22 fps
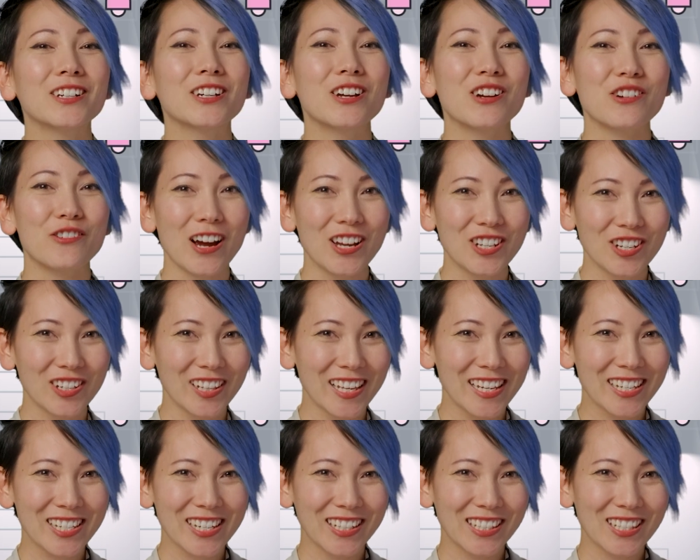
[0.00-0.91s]

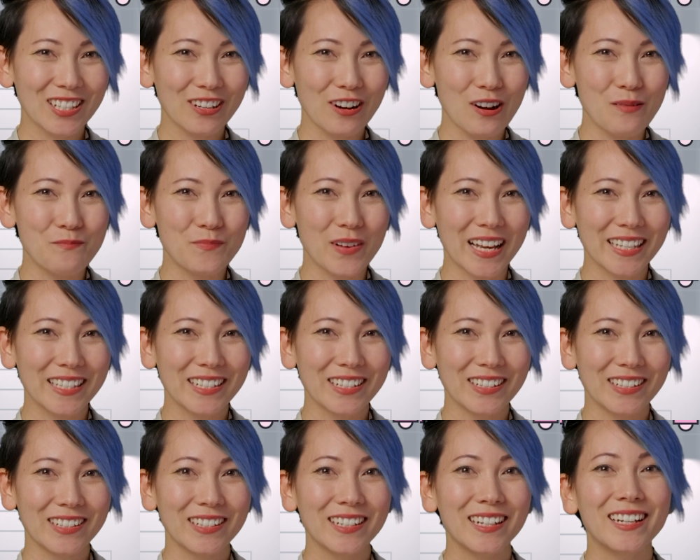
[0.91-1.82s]
Congratulations, Scrum
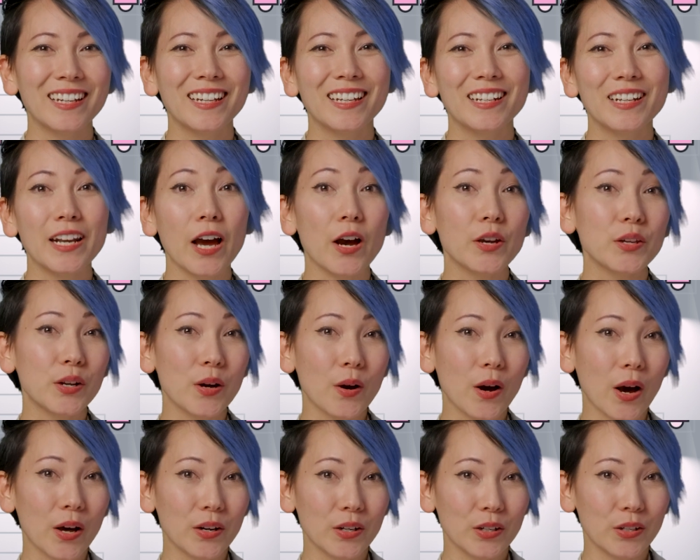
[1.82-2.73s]
Master! Now you
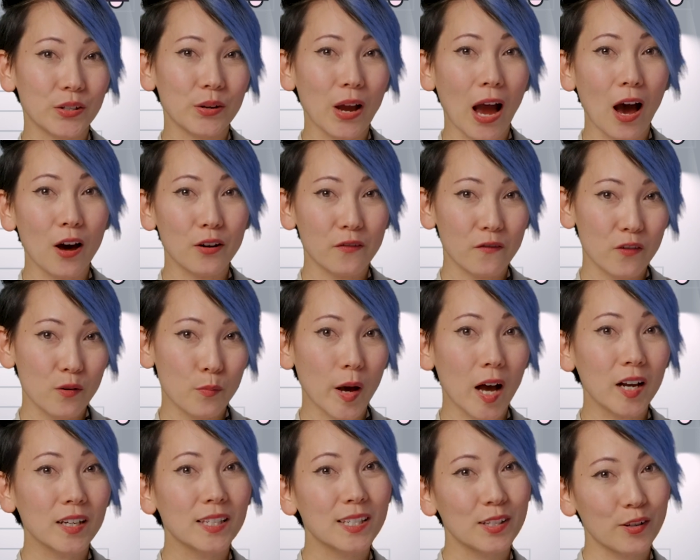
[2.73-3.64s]
know how to do out of the
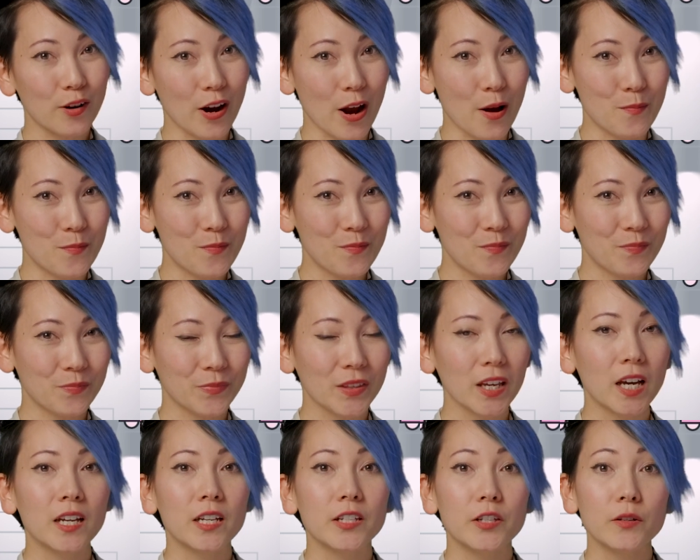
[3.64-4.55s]
box Scrum.
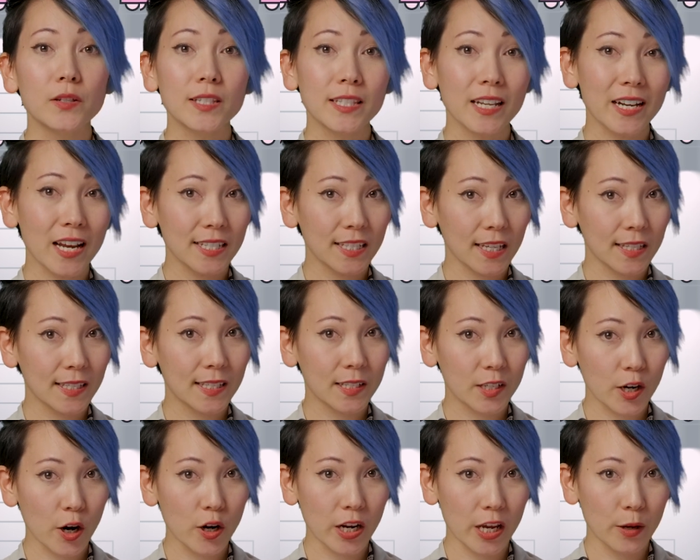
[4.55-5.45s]
Use it as a
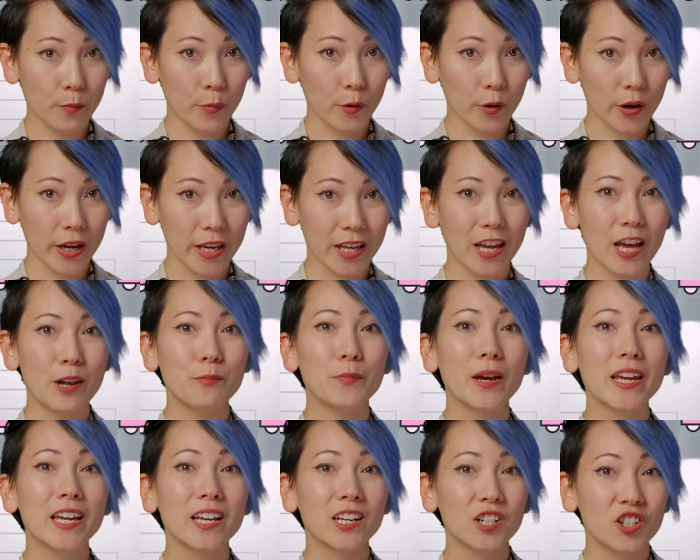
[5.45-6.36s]
starting point and make